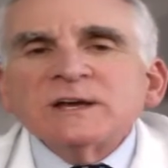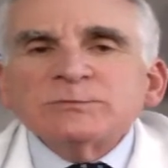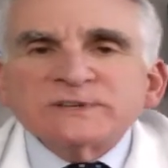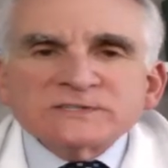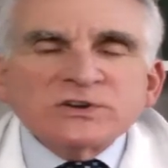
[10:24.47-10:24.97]

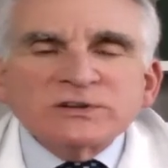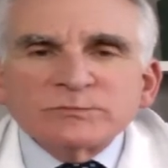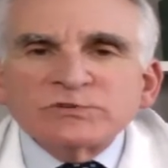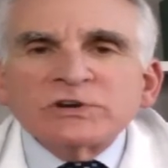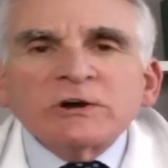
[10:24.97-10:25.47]
please go to the
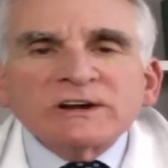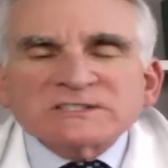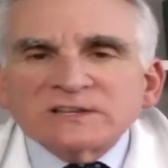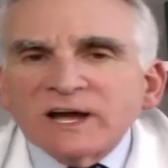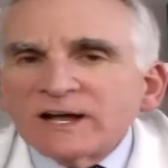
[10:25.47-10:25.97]

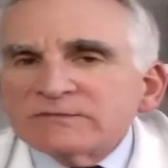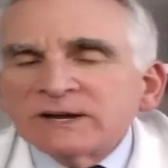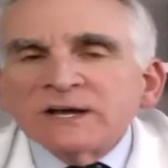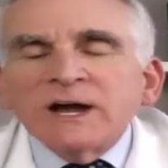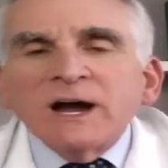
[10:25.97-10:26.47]

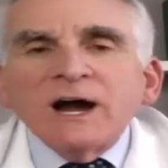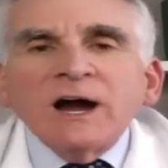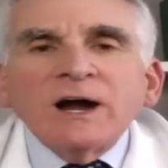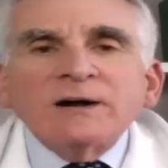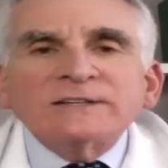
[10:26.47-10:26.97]

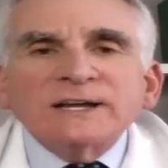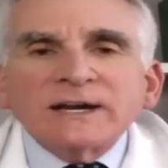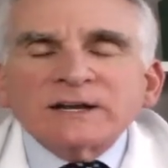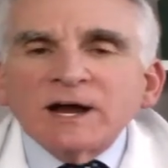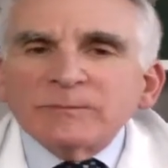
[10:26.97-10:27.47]

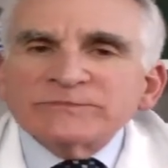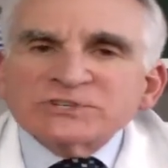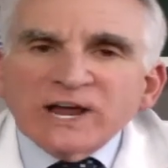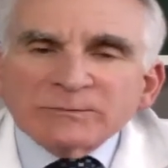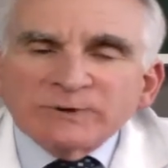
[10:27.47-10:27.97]
BeautyRxLive.com
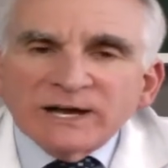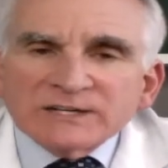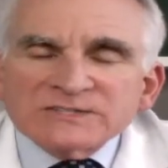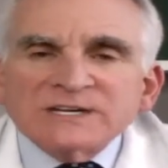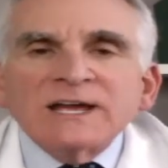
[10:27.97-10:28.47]
chat
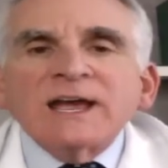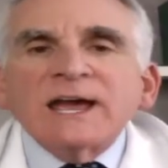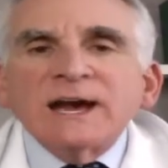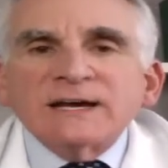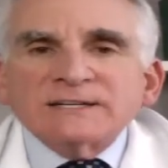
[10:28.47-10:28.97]
box,
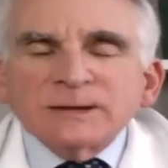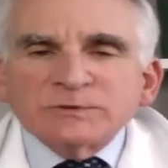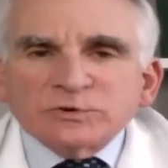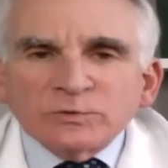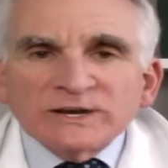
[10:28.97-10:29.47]
type
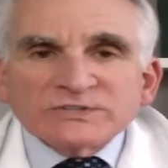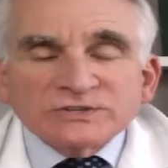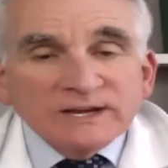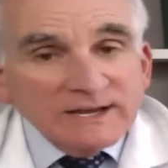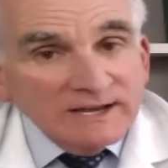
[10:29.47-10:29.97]
in your
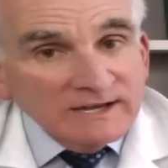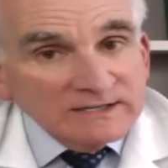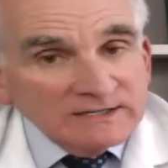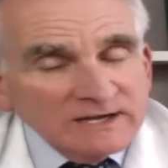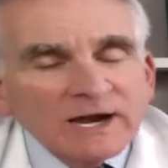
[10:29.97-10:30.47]
question,
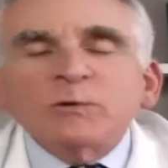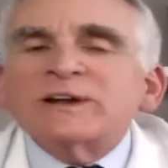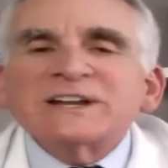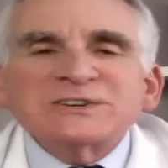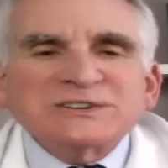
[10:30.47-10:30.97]
and I will
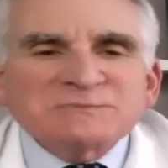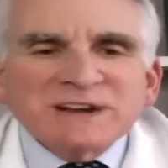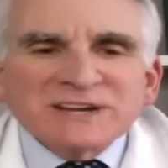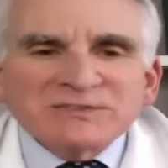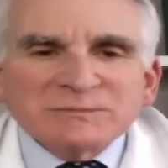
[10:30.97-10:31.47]
get to as
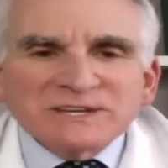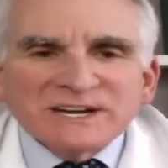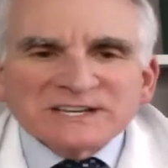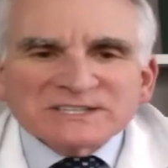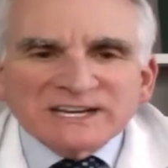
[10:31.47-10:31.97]
many of them
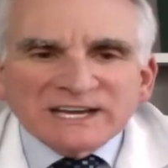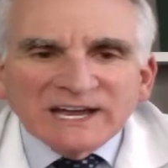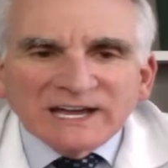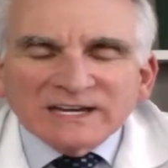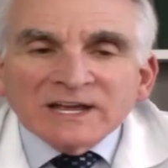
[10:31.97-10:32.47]
today as I
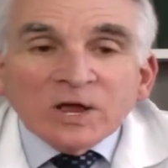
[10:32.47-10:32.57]
can.